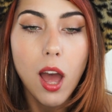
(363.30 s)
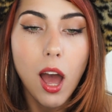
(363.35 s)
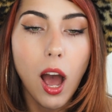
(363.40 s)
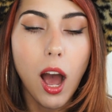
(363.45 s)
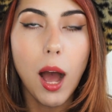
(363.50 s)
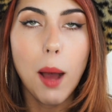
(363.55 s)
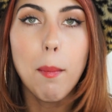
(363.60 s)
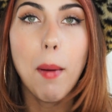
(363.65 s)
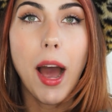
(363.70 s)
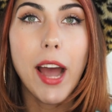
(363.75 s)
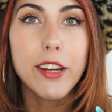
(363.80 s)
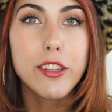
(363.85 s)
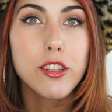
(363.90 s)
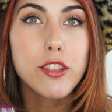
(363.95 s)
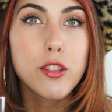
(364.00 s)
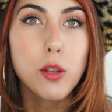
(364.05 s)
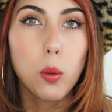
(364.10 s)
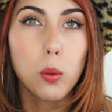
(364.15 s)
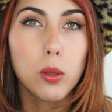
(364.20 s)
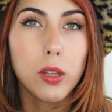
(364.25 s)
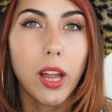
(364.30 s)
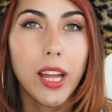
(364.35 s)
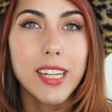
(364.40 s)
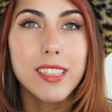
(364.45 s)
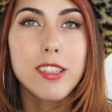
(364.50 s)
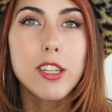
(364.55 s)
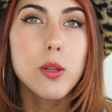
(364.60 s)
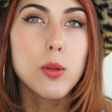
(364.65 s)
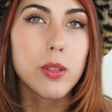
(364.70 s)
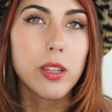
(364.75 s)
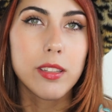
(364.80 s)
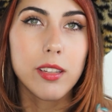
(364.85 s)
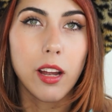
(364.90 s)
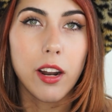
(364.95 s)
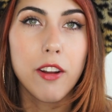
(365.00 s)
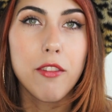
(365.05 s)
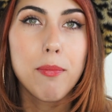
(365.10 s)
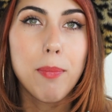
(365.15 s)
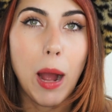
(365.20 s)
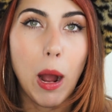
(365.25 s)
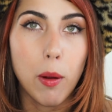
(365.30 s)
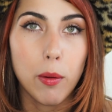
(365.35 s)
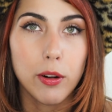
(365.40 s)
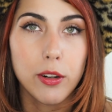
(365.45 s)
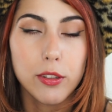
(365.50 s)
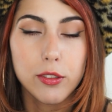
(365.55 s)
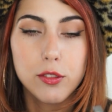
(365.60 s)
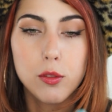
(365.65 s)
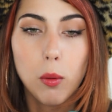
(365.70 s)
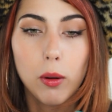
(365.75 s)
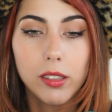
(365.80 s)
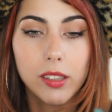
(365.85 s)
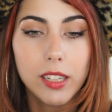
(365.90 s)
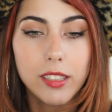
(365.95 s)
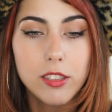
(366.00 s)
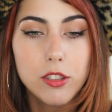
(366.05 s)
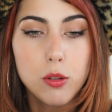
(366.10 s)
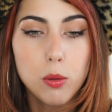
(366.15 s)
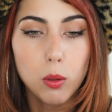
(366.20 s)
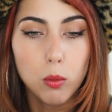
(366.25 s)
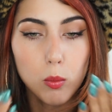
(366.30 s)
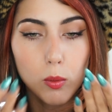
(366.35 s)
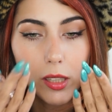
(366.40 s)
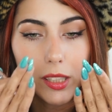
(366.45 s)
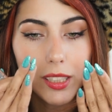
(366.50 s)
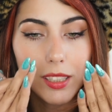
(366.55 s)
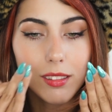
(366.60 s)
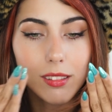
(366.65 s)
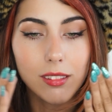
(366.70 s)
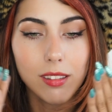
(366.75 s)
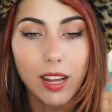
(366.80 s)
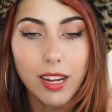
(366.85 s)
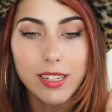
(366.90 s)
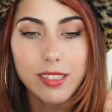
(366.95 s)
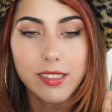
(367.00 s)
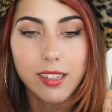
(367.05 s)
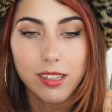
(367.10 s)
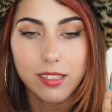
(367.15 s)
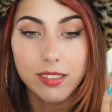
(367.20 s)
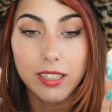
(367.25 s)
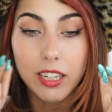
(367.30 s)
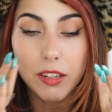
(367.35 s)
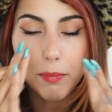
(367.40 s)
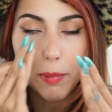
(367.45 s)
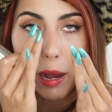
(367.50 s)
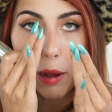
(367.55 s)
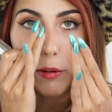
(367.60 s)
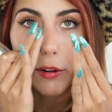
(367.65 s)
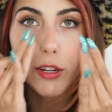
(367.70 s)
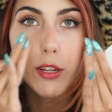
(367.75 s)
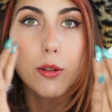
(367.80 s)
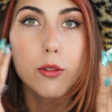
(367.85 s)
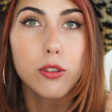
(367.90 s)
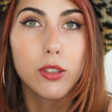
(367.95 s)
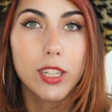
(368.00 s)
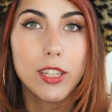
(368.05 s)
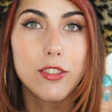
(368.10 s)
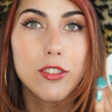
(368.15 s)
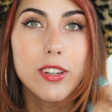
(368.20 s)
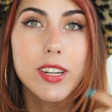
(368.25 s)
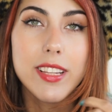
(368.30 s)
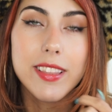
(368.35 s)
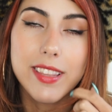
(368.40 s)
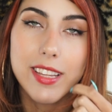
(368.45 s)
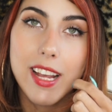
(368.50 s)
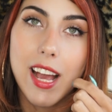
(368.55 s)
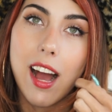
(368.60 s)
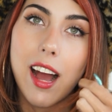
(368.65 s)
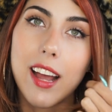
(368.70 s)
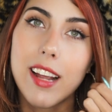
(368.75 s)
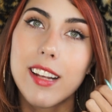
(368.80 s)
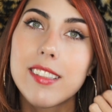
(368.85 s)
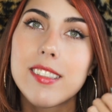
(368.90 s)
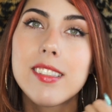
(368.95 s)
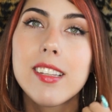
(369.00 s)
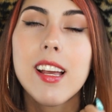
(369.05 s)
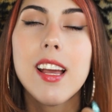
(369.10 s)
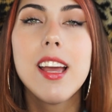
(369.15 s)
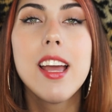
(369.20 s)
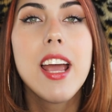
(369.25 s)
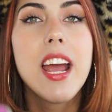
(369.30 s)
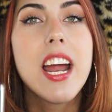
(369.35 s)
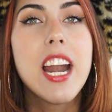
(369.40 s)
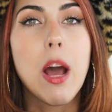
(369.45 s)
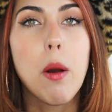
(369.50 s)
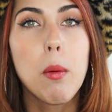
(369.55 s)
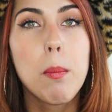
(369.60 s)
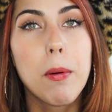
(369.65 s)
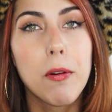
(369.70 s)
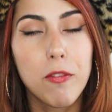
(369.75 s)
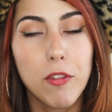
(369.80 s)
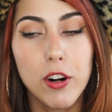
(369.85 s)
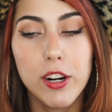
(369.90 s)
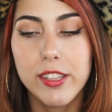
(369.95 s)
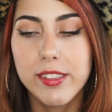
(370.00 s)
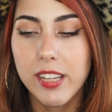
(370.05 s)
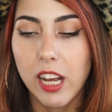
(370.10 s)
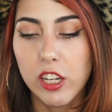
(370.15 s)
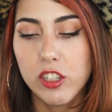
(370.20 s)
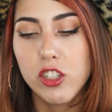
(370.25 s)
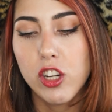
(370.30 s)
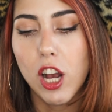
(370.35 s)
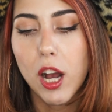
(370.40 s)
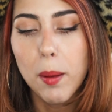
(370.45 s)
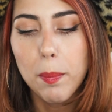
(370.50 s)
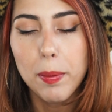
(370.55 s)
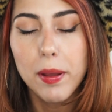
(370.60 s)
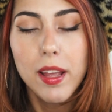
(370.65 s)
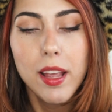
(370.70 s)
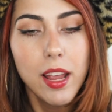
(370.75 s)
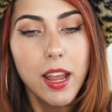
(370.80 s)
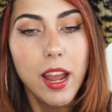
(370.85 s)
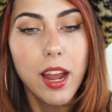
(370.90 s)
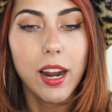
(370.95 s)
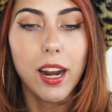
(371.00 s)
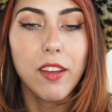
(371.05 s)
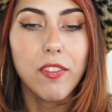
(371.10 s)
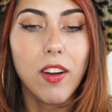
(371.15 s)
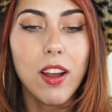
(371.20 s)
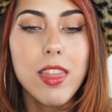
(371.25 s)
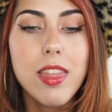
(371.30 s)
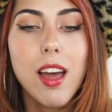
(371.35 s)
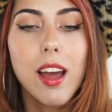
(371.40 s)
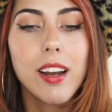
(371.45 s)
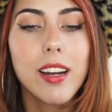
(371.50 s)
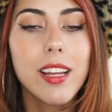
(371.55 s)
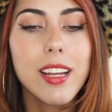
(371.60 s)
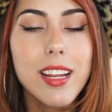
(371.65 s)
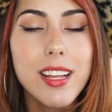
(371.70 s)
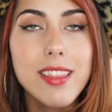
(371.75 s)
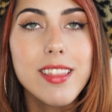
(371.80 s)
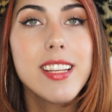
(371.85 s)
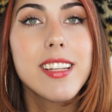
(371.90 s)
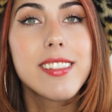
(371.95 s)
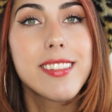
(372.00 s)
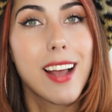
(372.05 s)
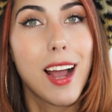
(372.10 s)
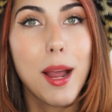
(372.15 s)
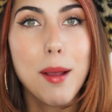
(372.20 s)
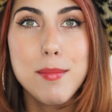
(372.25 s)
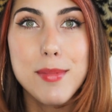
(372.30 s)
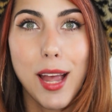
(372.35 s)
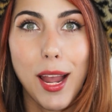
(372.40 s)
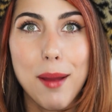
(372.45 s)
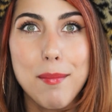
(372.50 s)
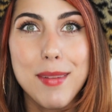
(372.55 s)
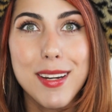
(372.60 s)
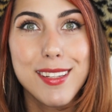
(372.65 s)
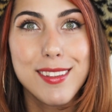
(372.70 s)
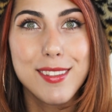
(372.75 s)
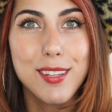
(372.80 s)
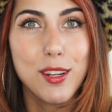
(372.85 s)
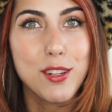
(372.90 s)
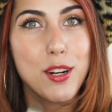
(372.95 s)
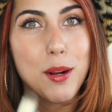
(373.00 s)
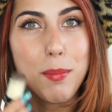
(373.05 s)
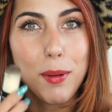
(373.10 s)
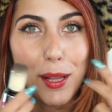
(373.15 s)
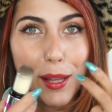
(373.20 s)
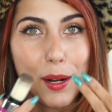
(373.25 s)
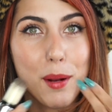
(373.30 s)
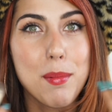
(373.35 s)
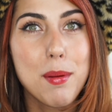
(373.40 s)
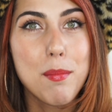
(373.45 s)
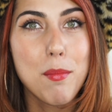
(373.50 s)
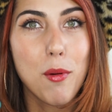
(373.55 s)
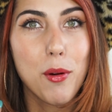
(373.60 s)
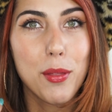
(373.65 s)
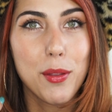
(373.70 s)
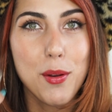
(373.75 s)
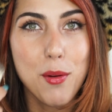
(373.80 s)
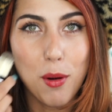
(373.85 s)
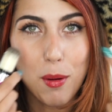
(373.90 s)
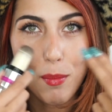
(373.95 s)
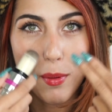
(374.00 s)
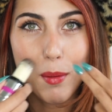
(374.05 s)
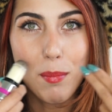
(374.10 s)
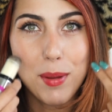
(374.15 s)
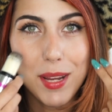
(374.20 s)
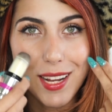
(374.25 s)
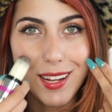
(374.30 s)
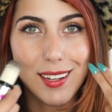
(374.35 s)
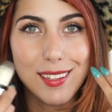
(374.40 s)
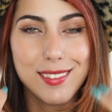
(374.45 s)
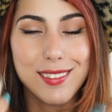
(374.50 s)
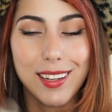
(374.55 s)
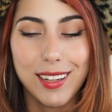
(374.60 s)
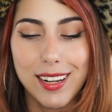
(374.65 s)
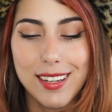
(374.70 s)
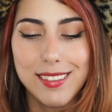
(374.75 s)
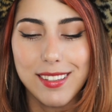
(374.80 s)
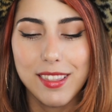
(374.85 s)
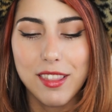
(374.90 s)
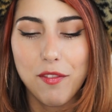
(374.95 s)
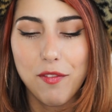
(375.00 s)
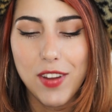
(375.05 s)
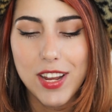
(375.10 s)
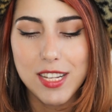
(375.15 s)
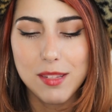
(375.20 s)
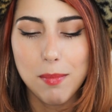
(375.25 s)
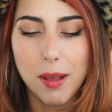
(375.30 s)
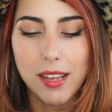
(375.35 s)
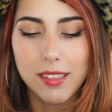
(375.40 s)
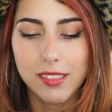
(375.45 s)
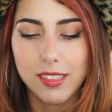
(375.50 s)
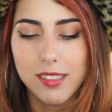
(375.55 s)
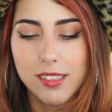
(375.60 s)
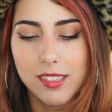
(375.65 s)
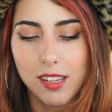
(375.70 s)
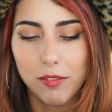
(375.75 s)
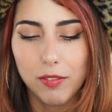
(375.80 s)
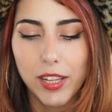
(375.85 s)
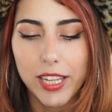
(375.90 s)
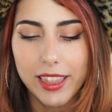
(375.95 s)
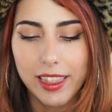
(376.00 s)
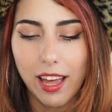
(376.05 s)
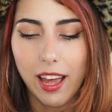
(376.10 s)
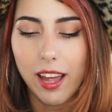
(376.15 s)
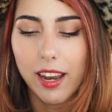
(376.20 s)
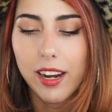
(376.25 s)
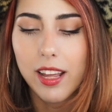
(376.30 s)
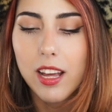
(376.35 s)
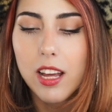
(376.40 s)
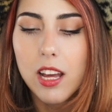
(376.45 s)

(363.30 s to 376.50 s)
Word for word: Um, I just don't like to use a ton of powder, so I like to do a really light dusting of powder usually underneath the eyes, and I would prefer to touch up. And I find that in these times, I'm needing to touch up a little bit more than normal because, like I said, the face mask and stuff like that.